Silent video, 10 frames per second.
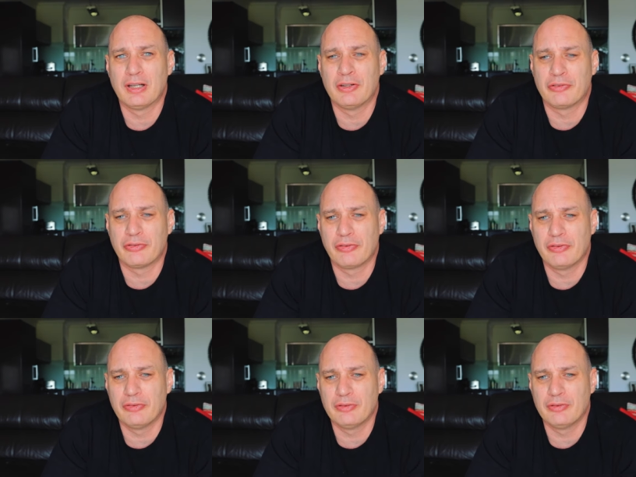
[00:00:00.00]

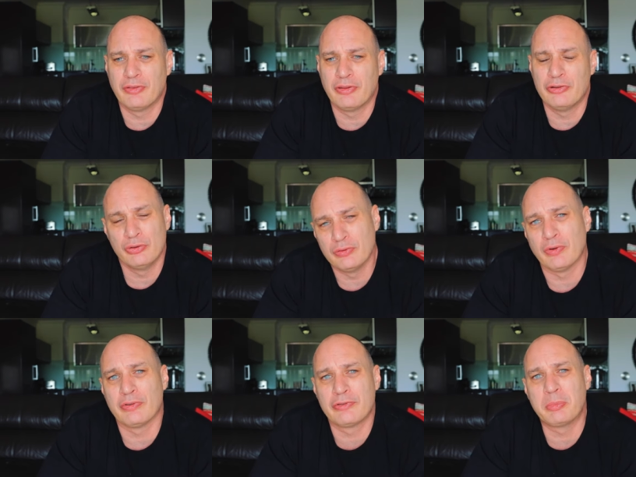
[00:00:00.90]
It's the
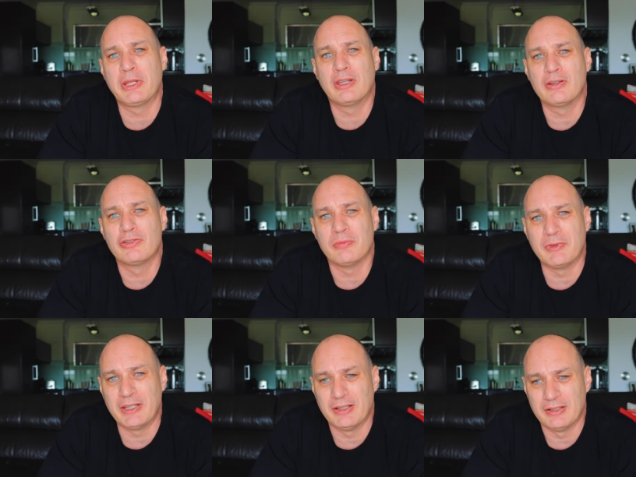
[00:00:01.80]
universe speaking to me.